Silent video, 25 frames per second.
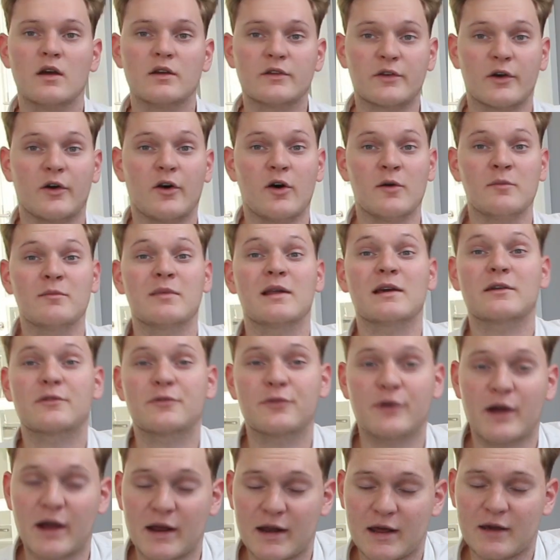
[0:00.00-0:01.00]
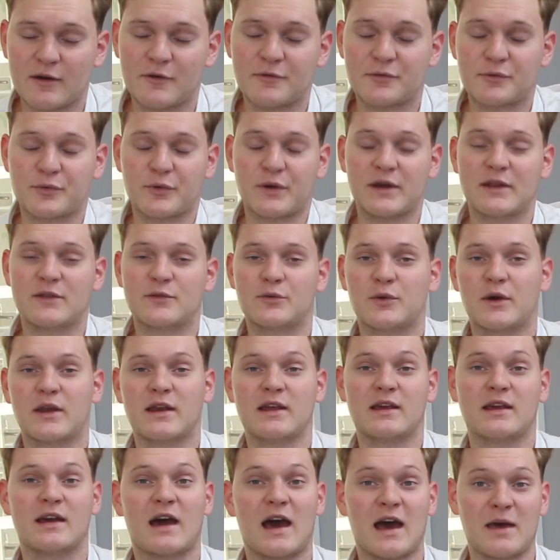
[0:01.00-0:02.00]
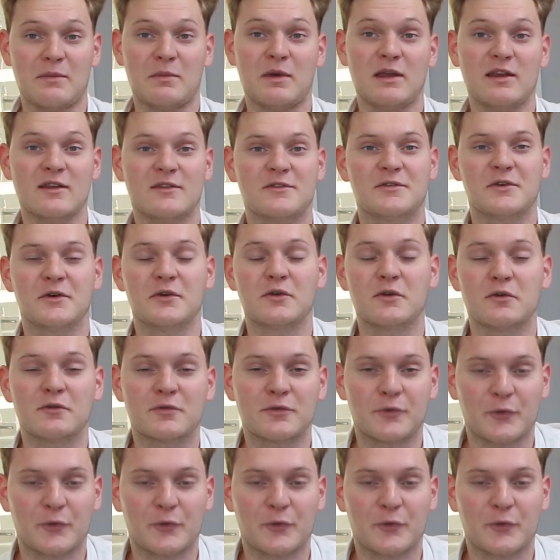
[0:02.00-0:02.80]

So on Black Friday of 2020, I made a total of